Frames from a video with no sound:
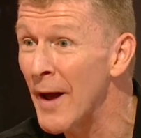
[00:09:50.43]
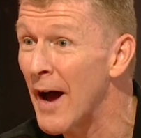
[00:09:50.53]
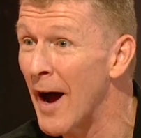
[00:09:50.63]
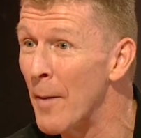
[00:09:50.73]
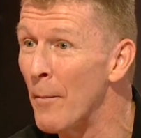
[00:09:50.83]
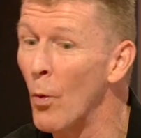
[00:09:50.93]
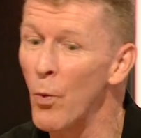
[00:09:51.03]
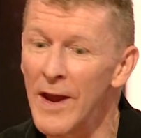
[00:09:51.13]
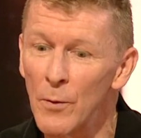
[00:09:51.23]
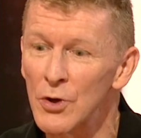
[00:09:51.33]
Um,
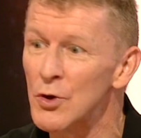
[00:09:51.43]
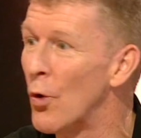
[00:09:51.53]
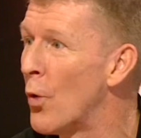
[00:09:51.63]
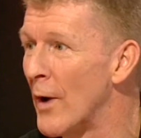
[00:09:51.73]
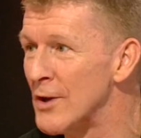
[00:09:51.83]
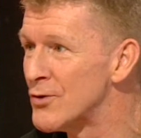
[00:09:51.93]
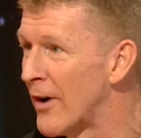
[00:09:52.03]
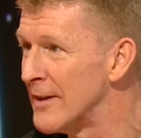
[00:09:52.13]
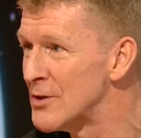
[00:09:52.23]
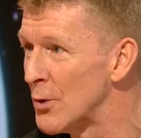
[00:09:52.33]
we would always
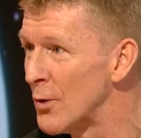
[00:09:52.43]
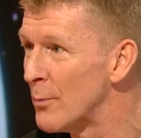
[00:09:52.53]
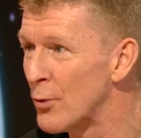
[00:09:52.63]
try and sort